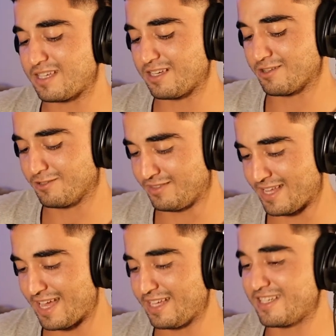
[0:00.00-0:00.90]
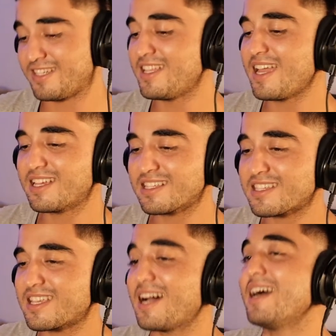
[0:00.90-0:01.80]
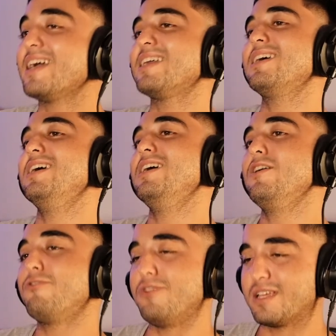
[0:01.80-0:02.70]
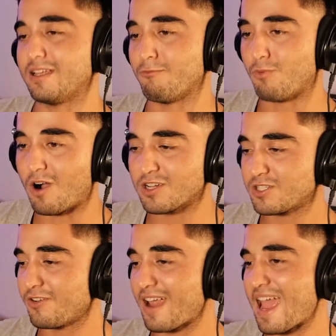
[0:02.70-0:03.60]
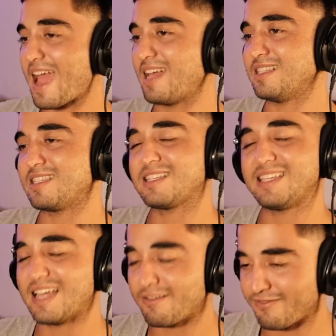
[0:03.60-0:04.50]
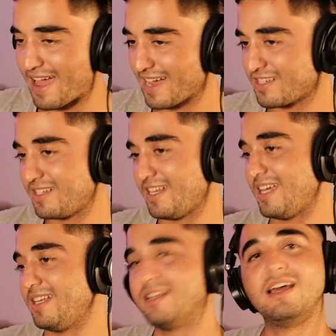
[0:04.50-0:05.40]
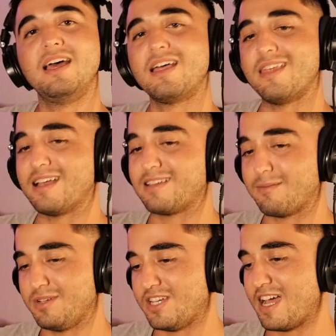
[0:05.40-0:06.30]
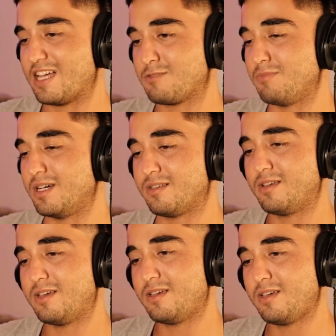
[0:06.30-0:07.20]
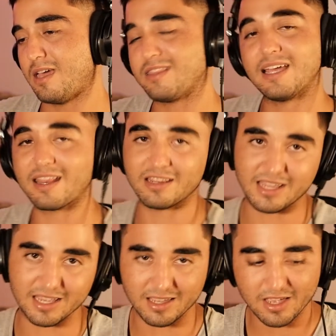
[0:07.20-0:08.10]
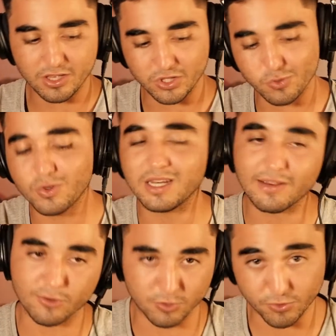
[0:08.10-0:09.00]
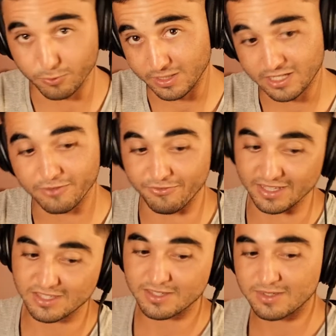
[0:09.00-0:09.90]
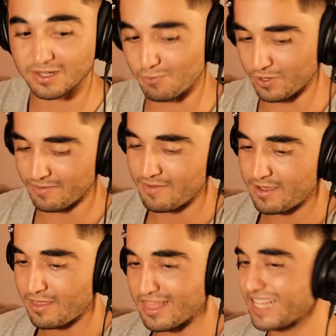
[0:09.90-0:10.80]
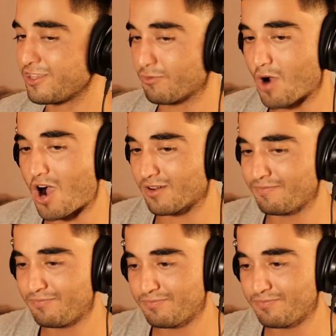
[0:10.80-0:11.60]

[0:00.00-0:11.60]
single day to stay inside, freaking wash their hands, get vaccinated, that type of jazz. But at the end of the day, you can never truly convince someone that they're wrong.